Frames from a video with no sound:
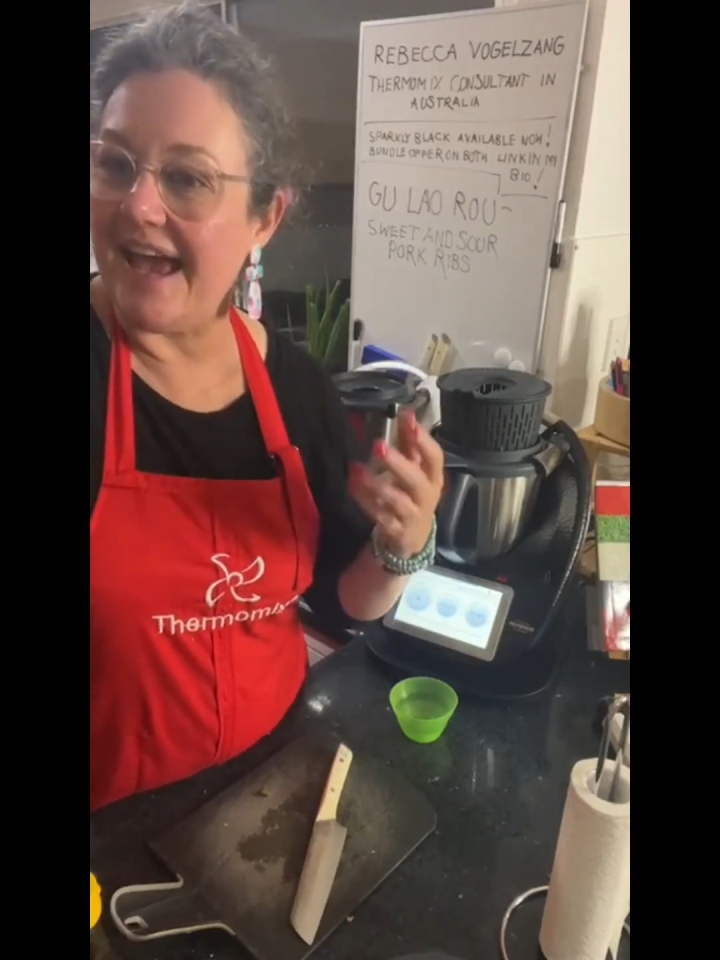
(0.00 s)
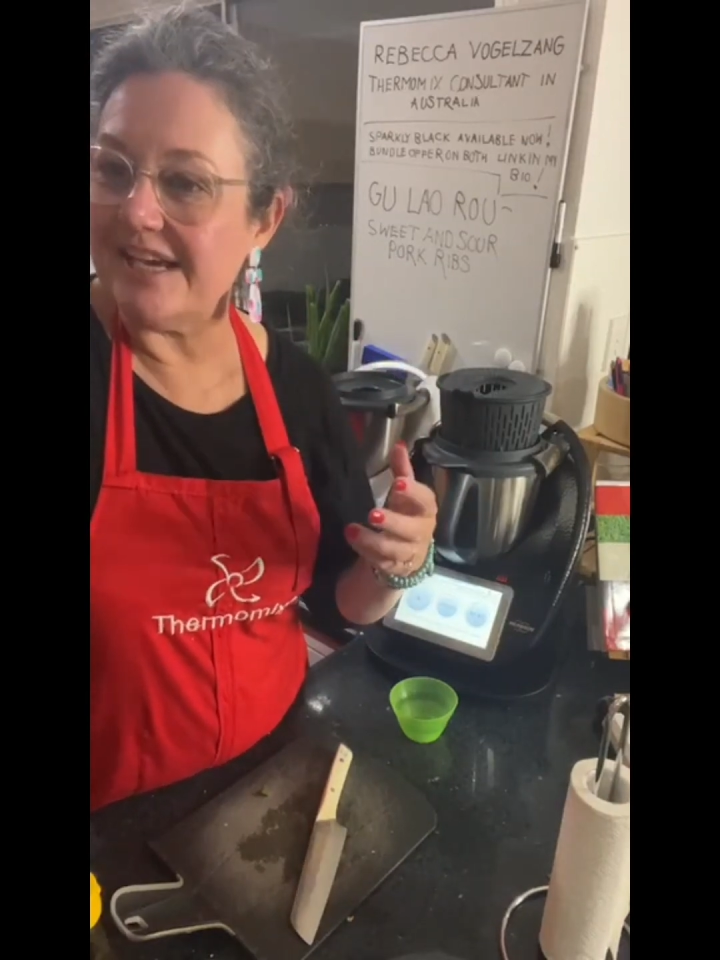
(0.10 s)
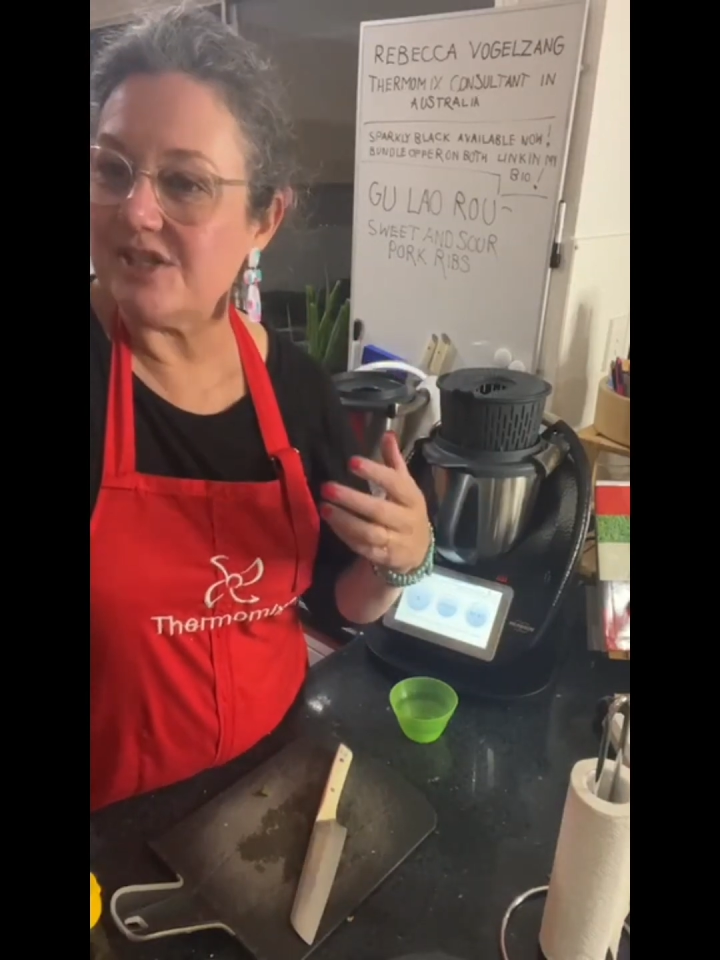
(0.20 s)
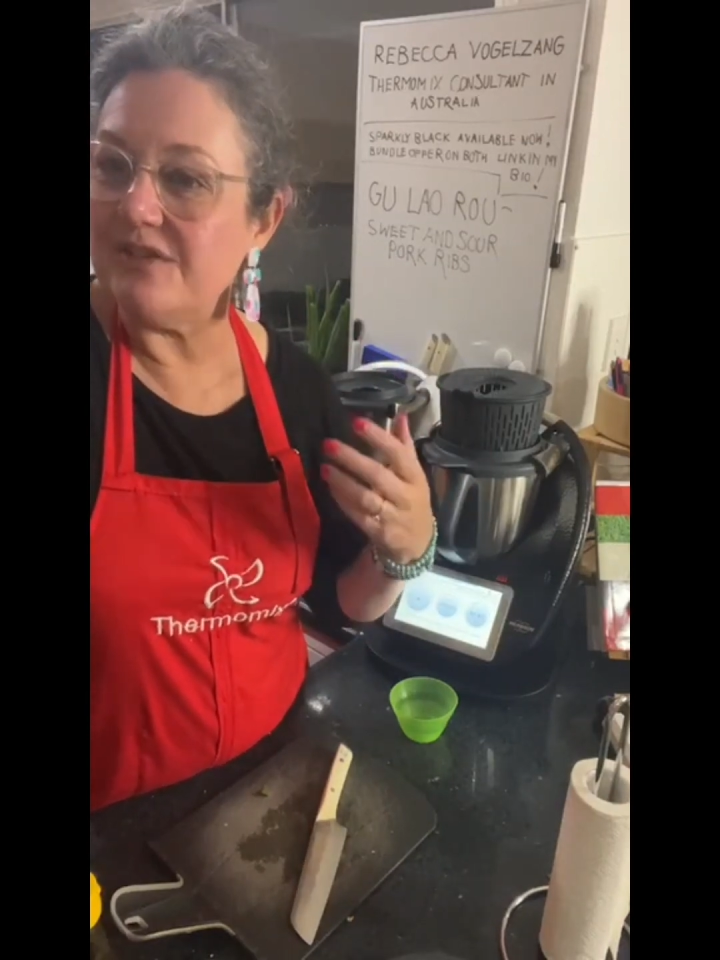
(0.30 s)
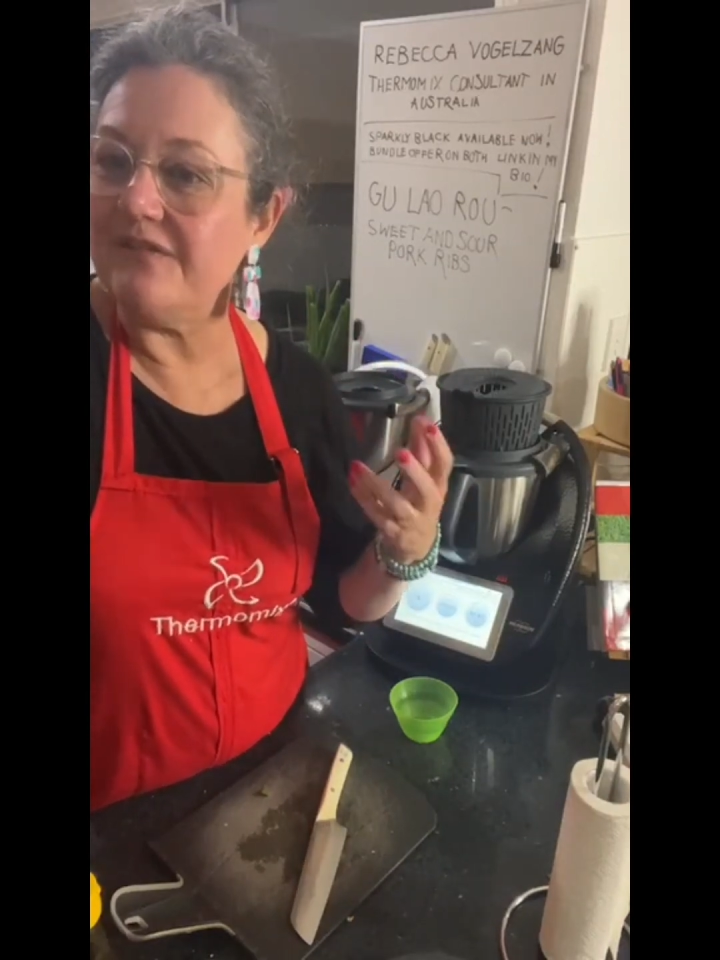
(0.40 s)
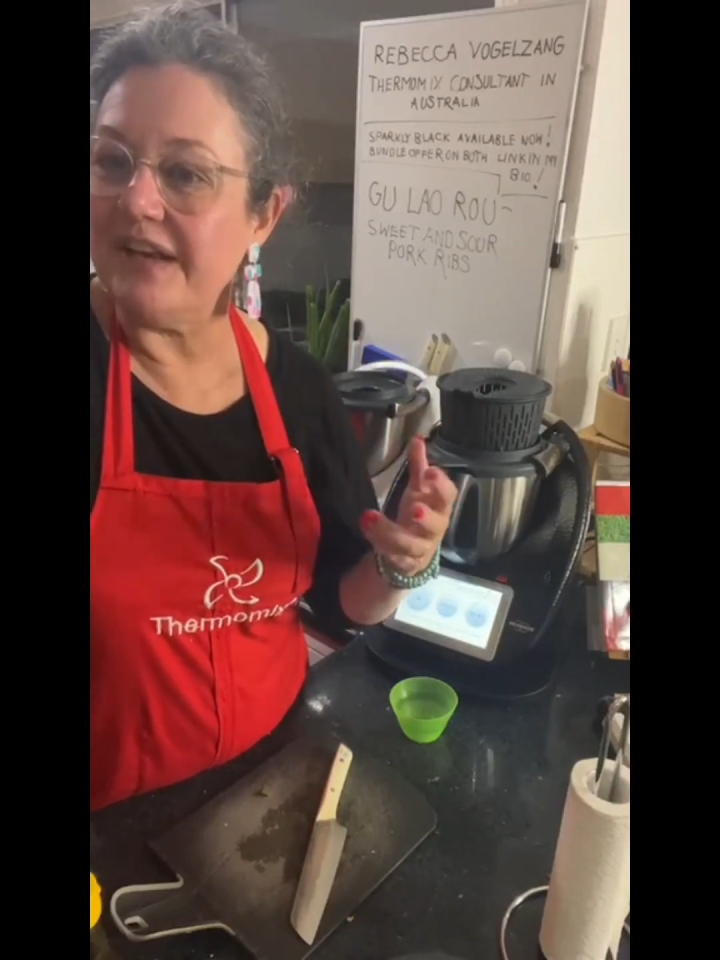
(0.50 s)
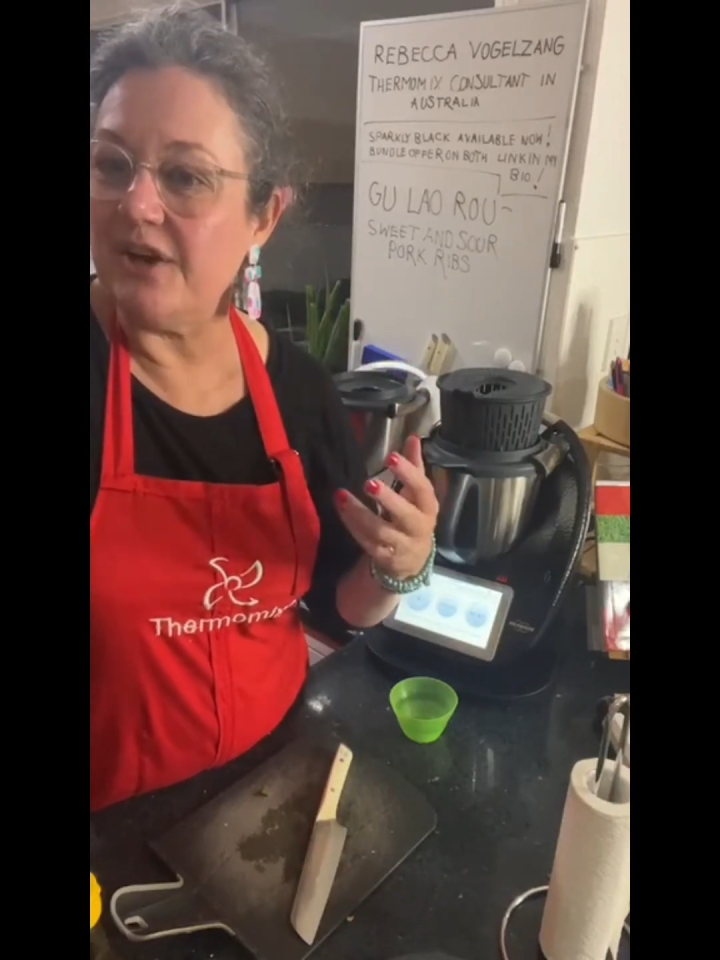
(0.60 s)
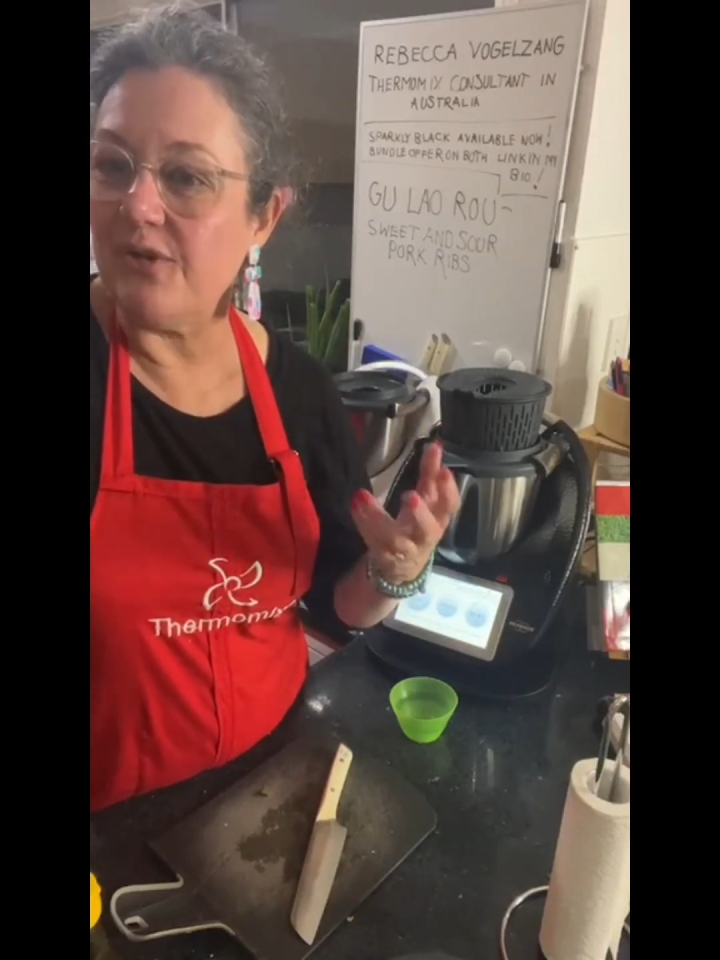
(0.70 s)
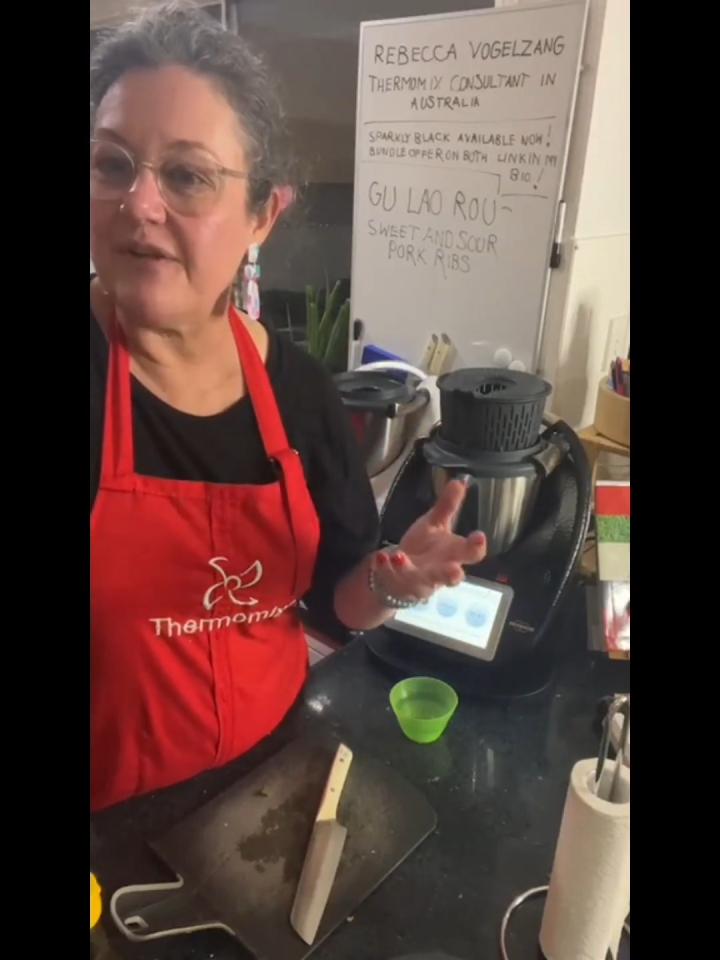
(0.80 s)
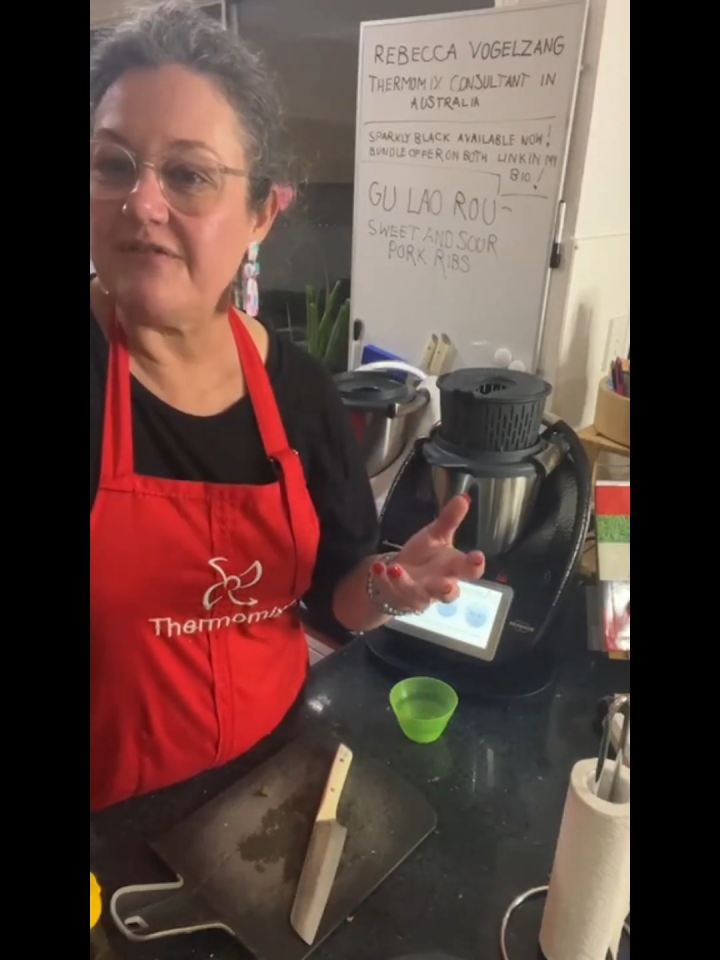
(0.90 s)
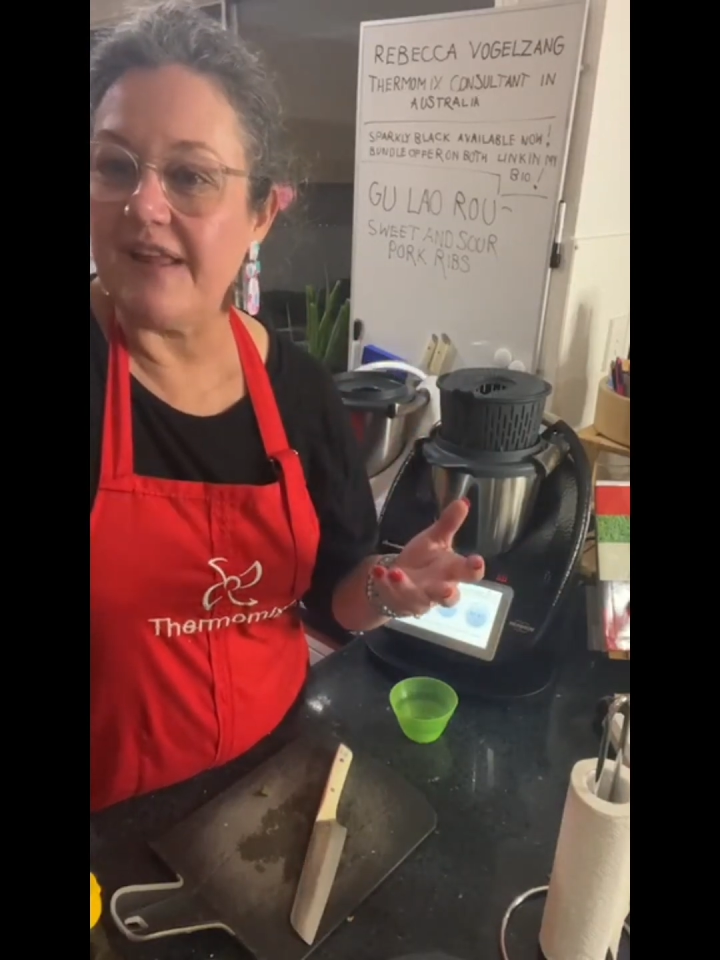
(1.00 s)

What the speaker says: Asian vinaigrette